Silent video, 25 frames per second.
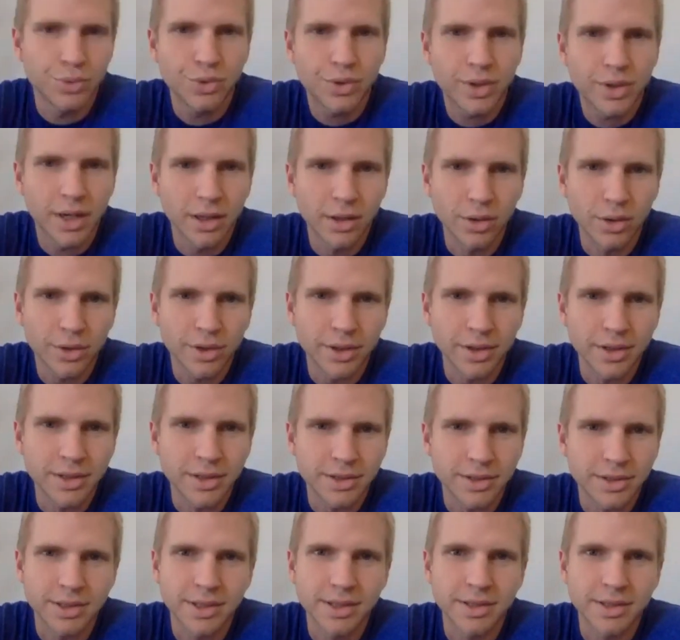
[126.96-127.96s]
you kind of look at
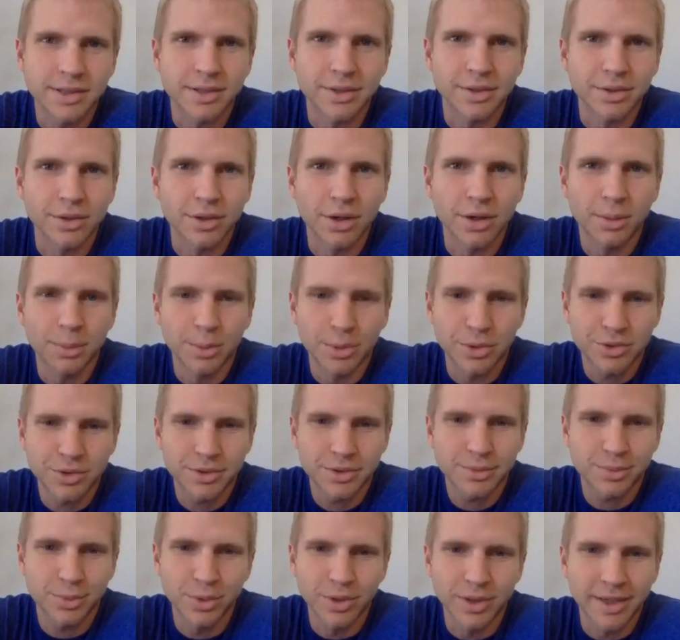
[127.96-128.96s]
this season, you're
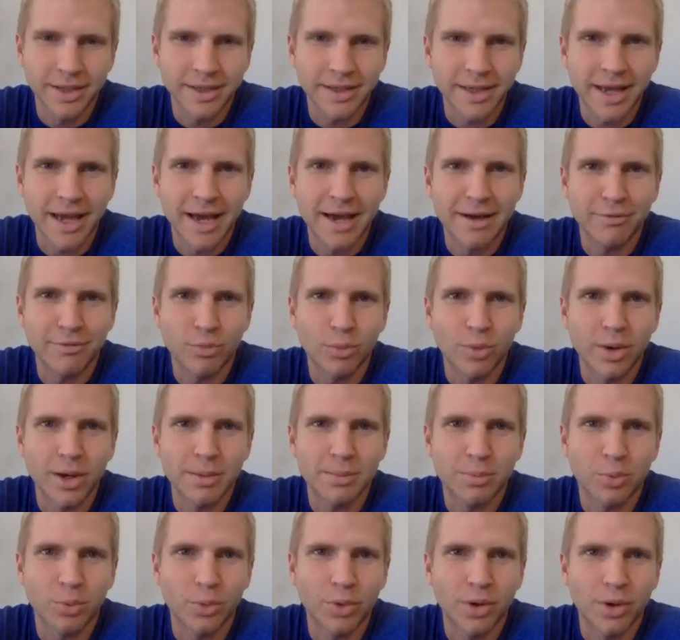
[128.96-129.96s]
almost really at the
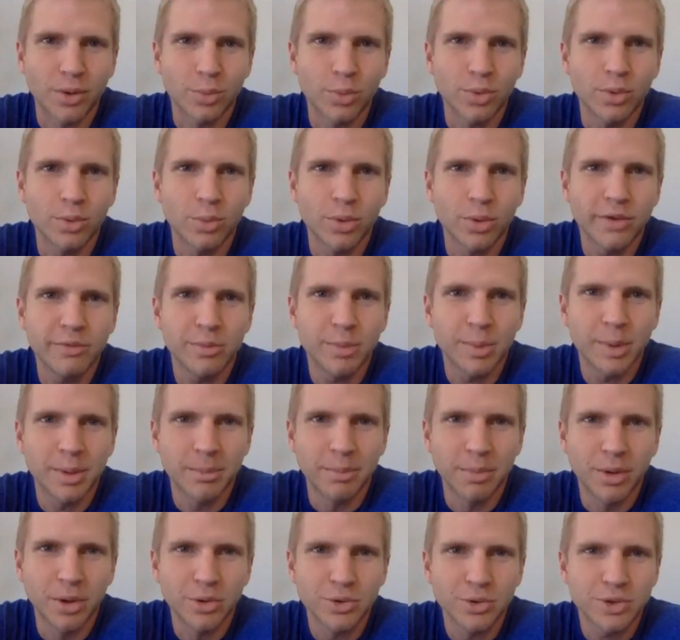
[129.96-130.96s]
halfway point. What have you
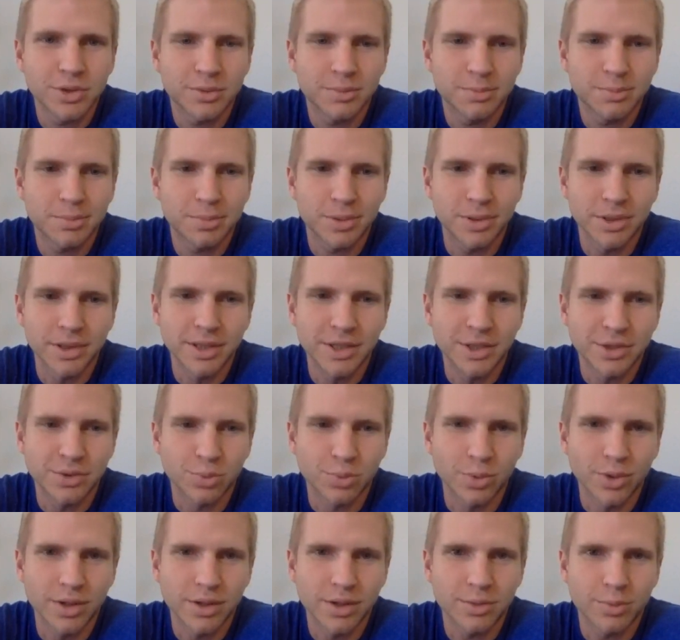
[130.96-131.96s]
been most
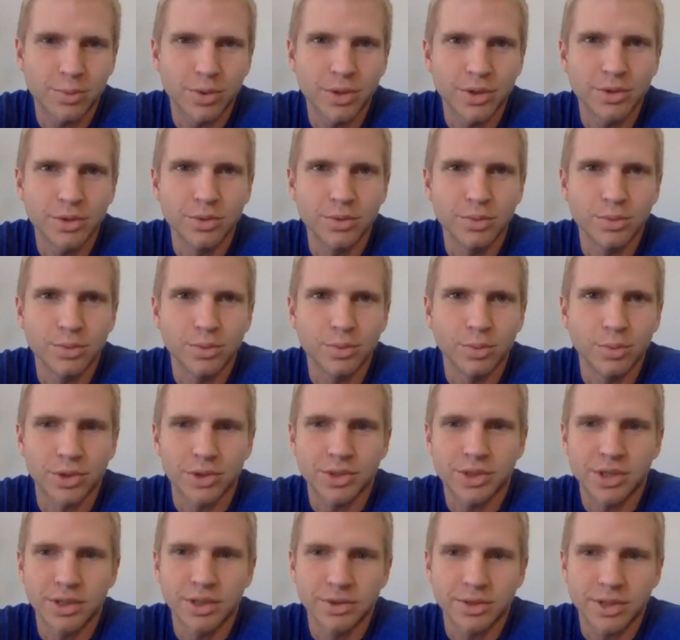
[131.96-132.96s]
pleased with? What do you
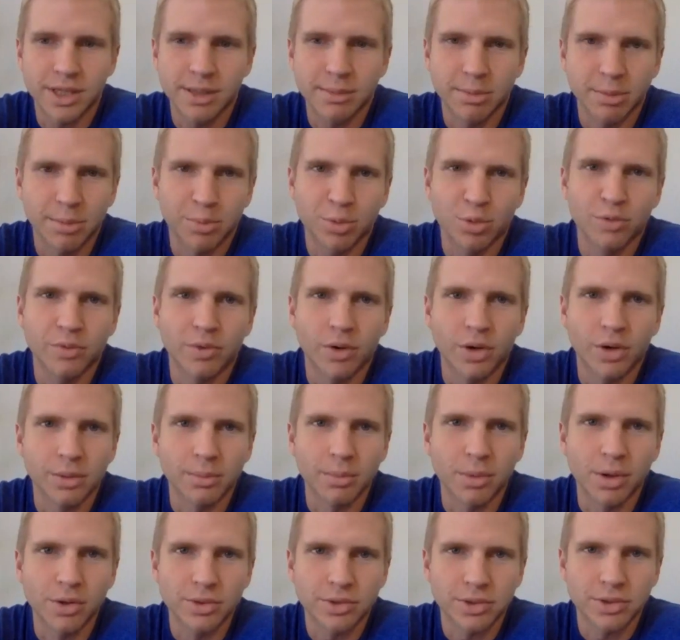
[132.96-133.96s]
want to see your team improve on
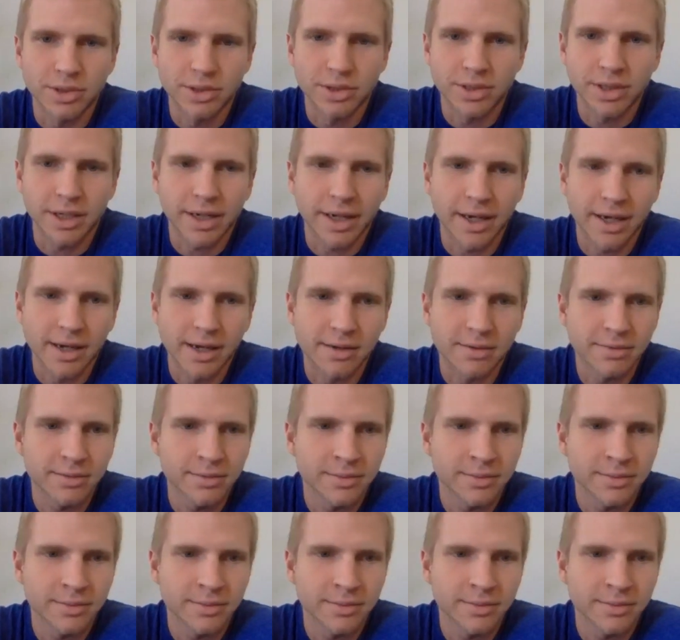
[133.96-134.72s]
the most in the second half?